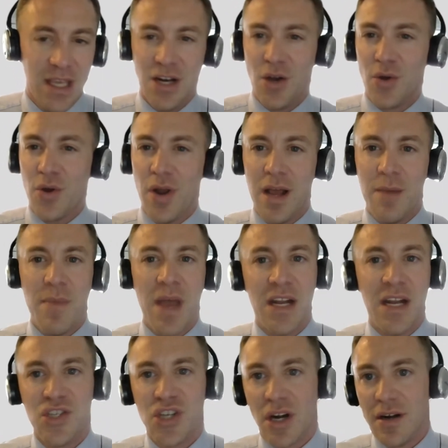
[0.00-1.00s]
credit
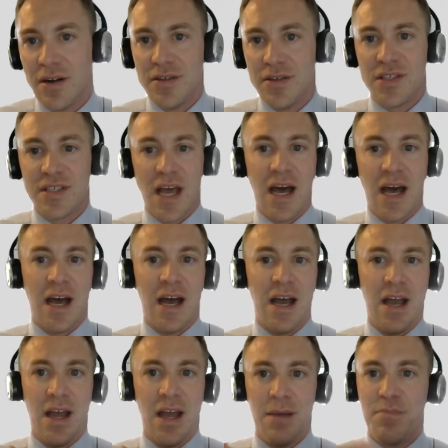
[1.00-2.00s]
managers,
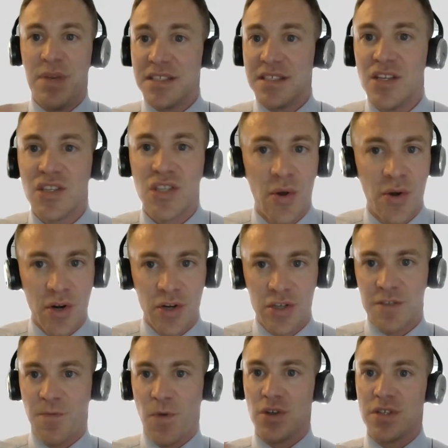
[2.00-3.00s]
business
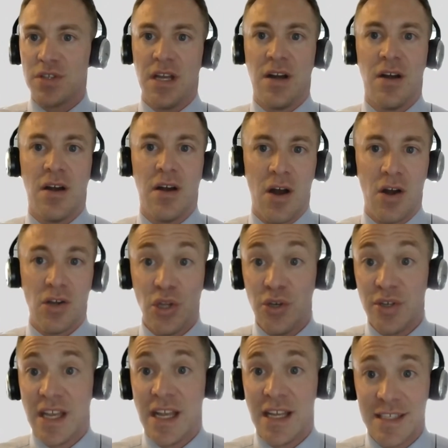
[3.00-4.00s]
owners, folks that are
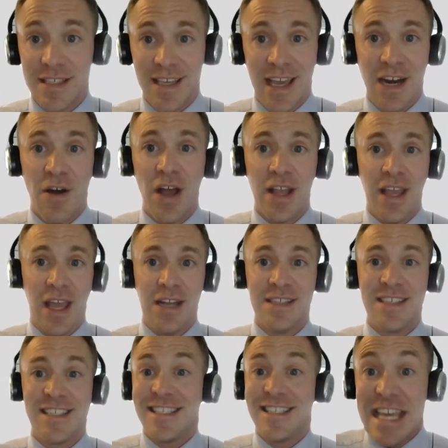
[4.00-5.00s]
looking at this
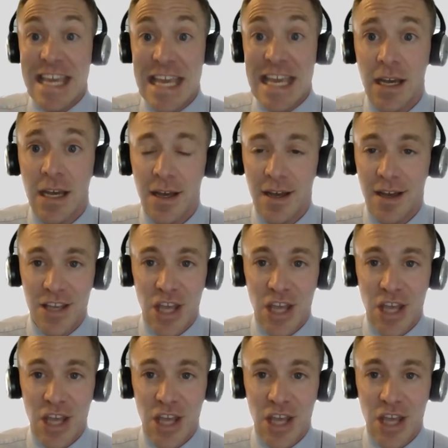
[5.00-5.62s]
can see?